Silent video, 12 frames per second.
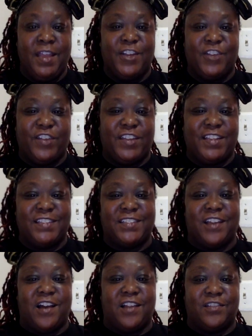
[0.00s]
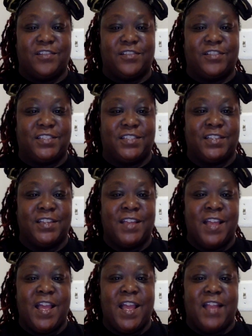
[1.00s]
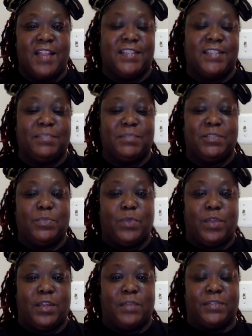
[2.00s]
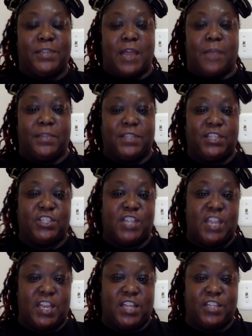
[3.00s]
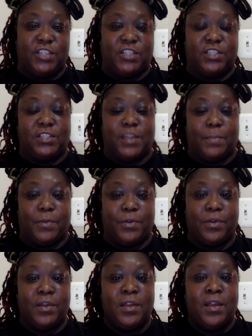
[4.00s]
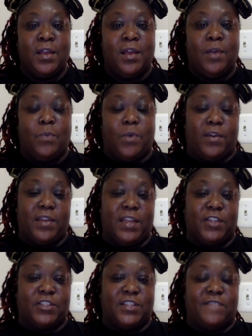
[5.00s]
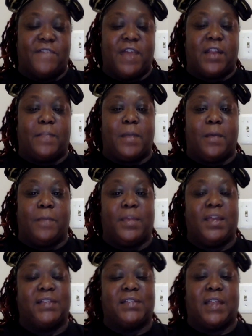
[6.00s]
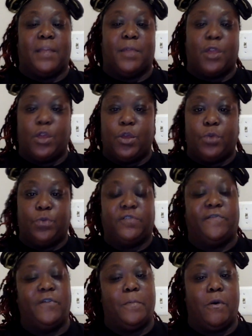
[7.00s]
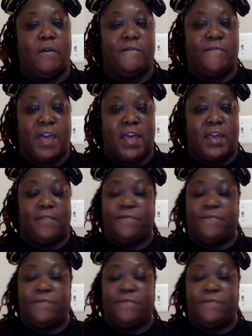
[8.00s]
Greetings, scholars. This is Ms. Williams, and I'll be teaching English this summer. One interesting fact about me is that I'm a huge football fan